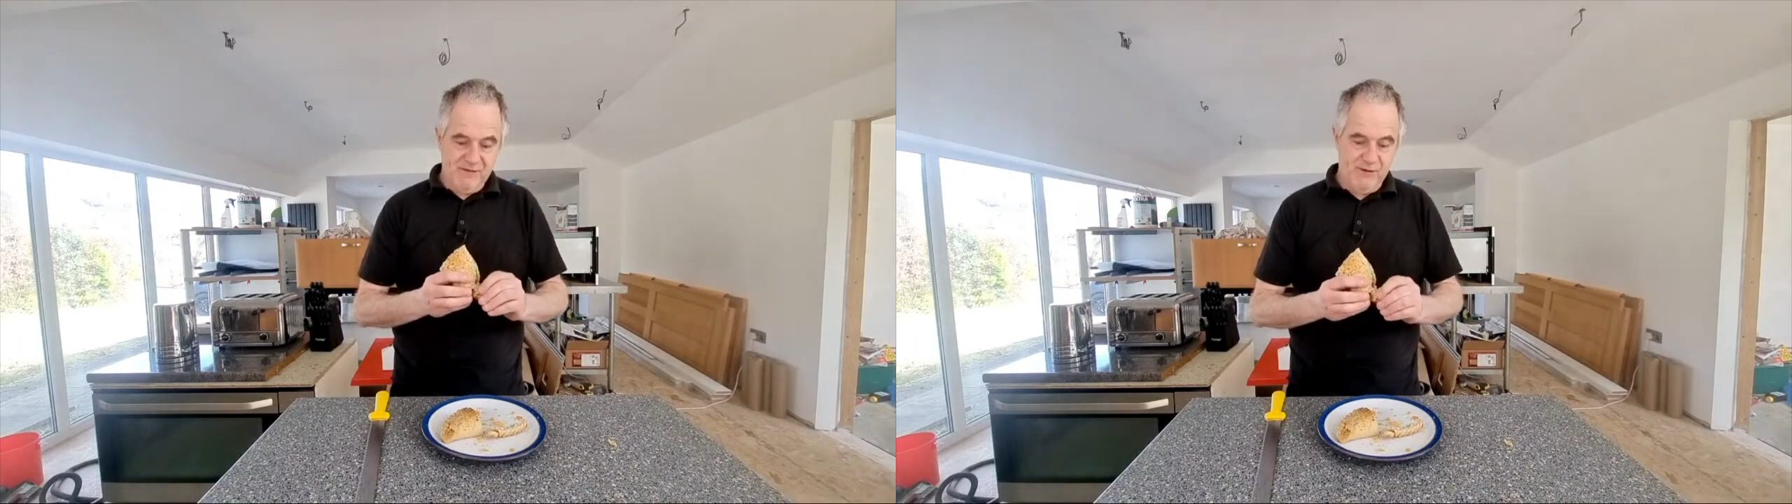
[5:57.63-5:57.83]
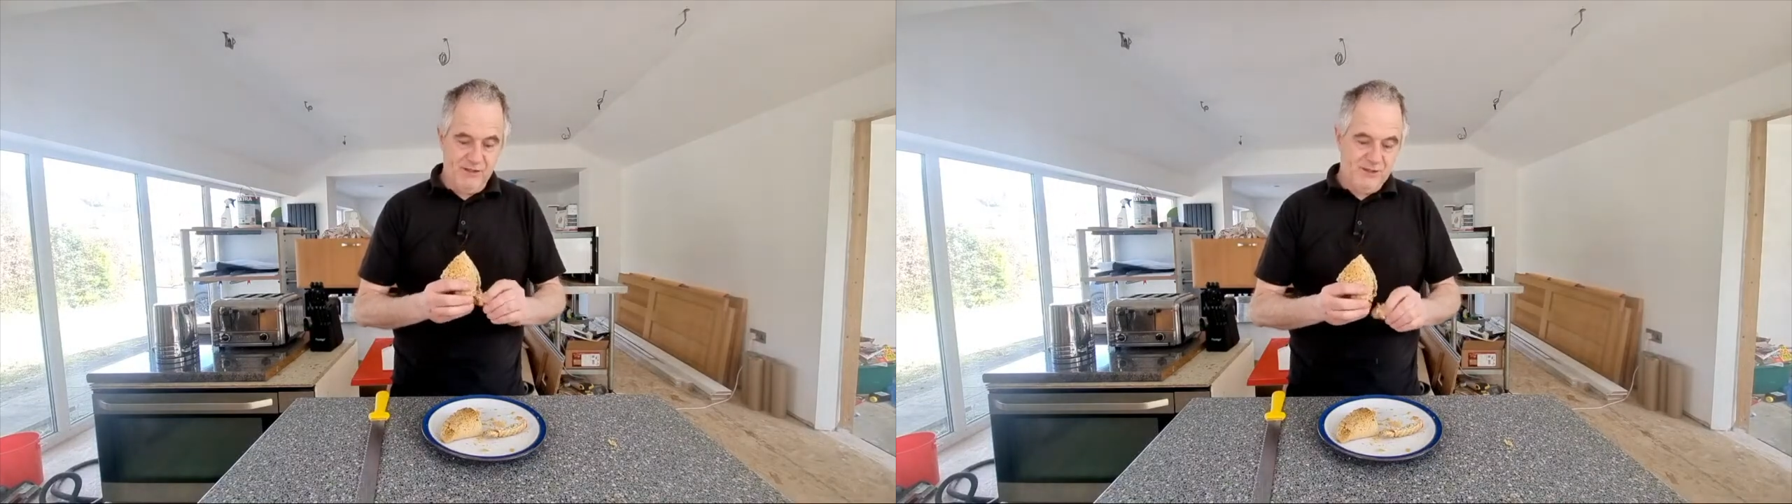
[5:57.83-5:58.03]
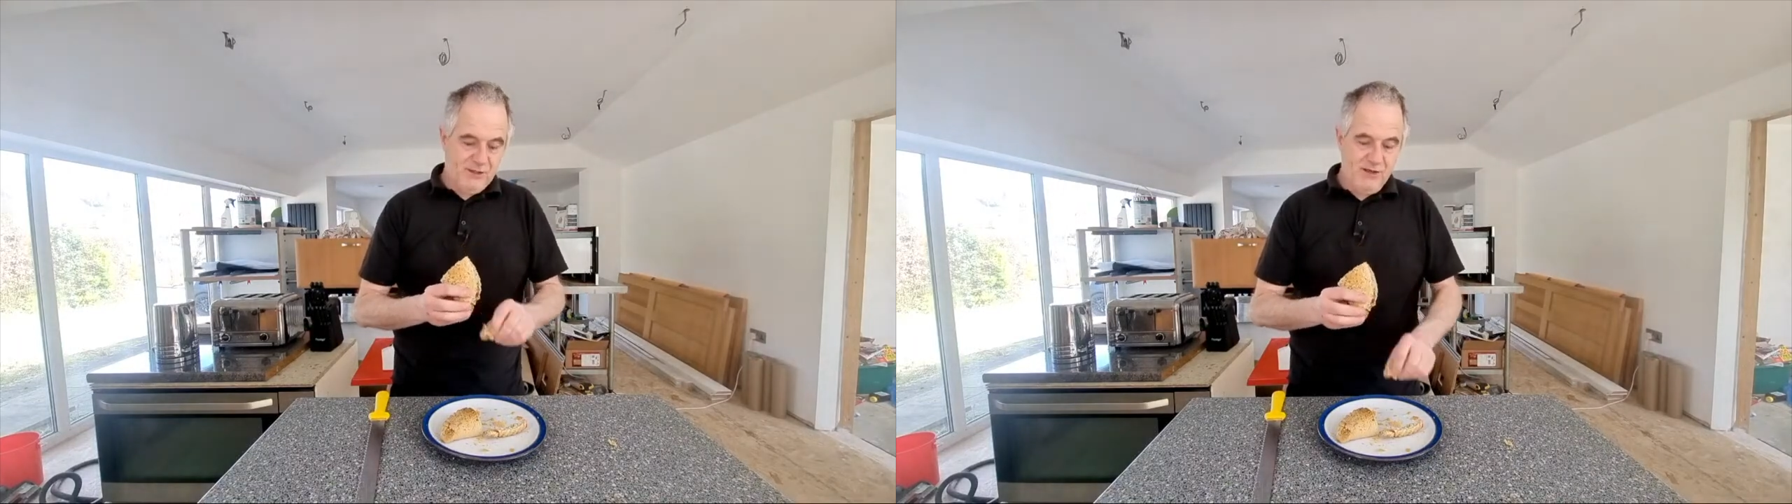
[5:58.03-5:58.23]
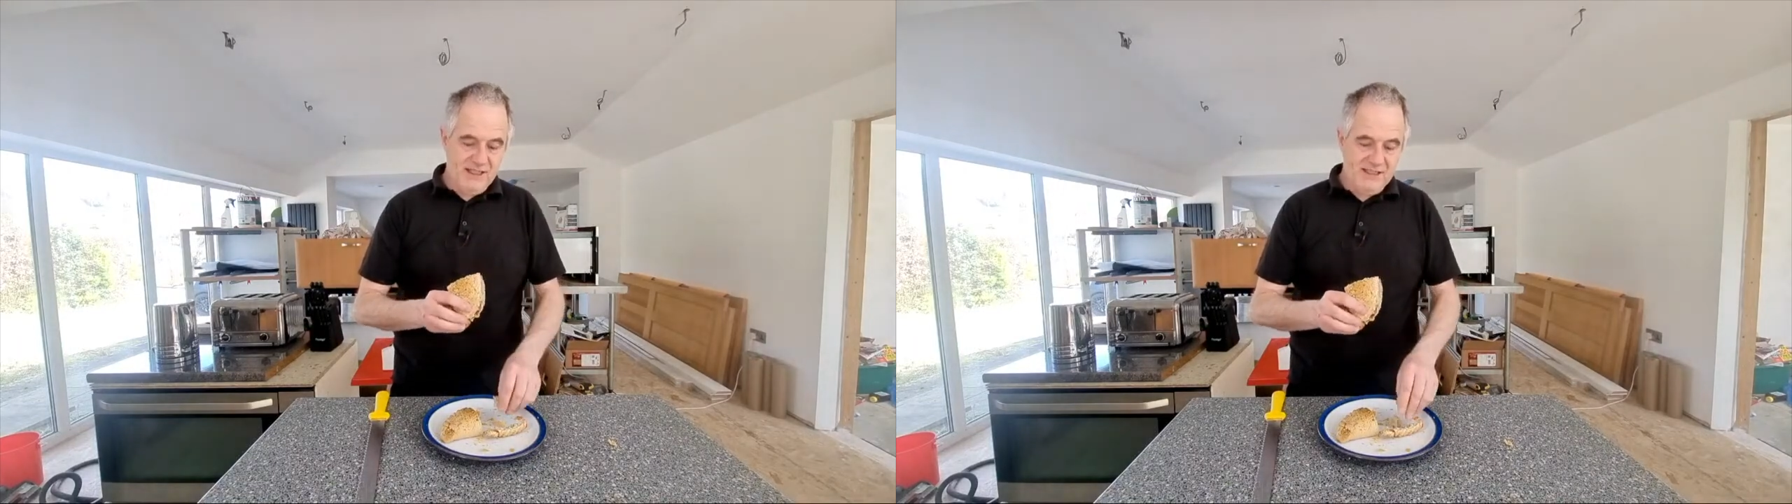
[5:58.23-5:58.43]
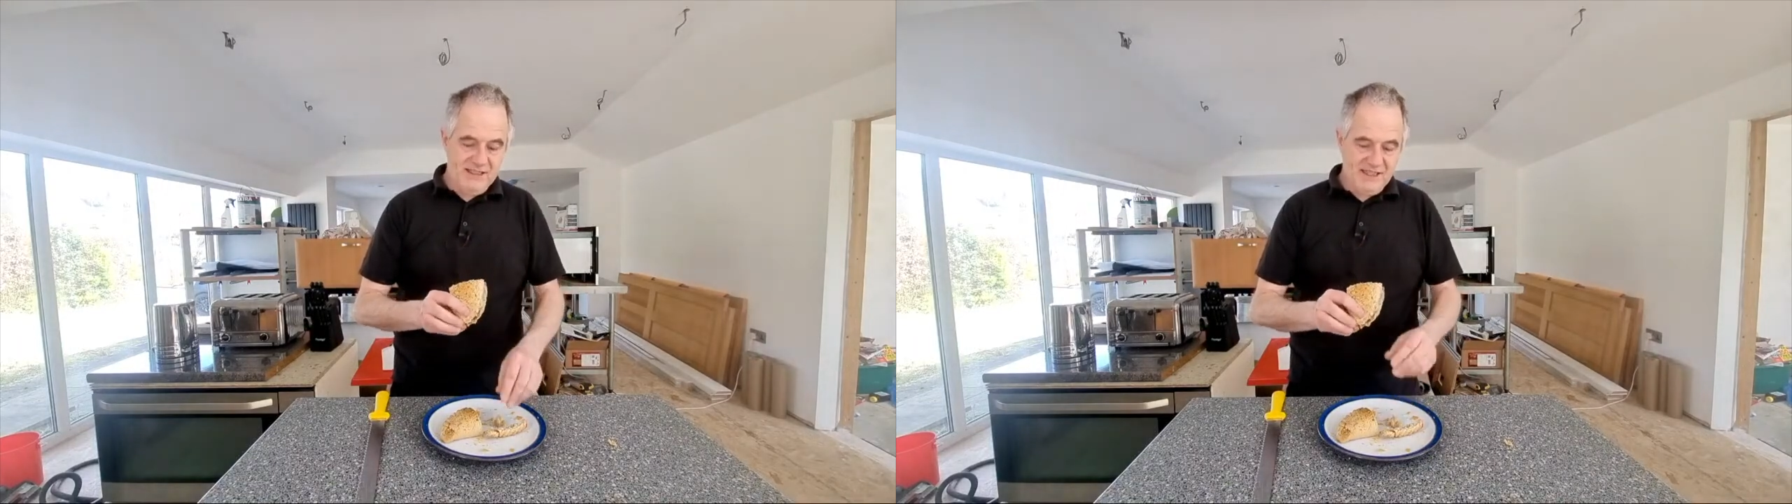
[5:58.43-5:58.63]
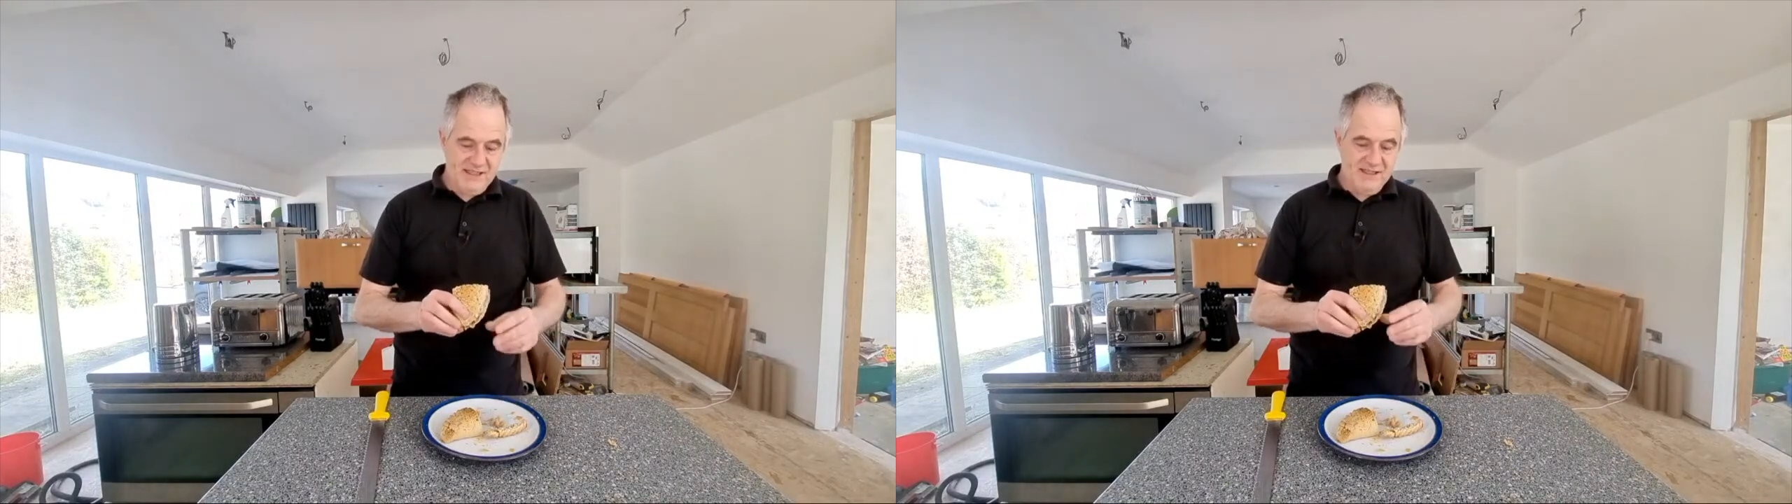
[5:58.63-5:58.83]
Right, so let's